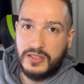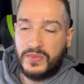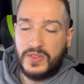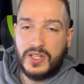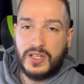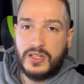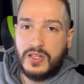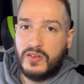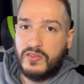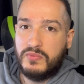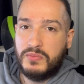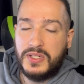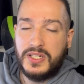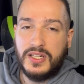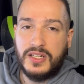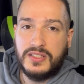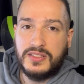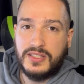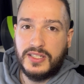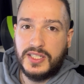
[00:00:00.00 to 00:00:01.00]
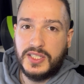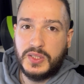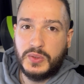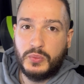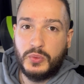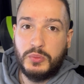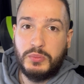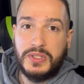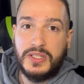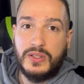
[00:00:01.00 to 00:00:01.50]
the government in a sense
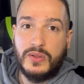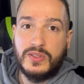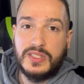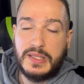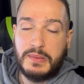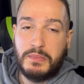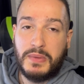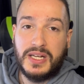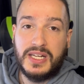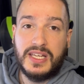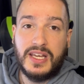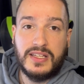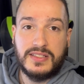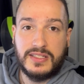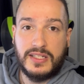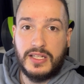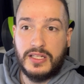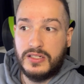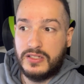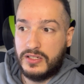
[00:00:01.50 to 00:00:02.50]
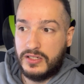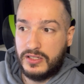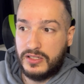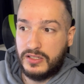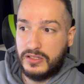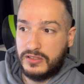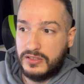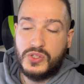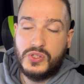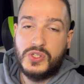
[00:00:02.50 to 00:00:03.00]
would be losing money as a lender
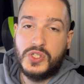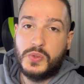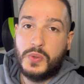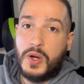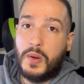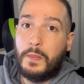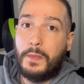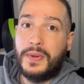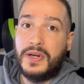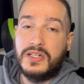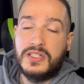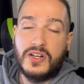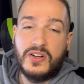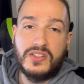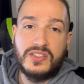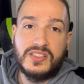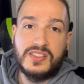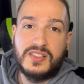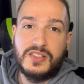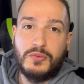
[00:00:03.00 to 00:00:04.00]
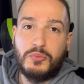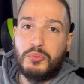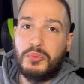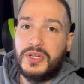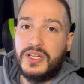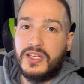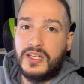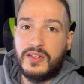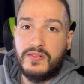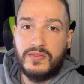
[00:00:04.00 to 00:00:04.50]
due to our monetary system
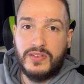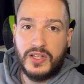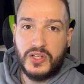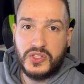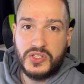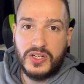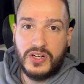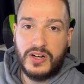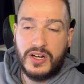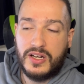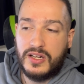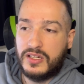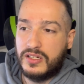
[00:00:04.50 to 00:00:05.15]
being inflationary.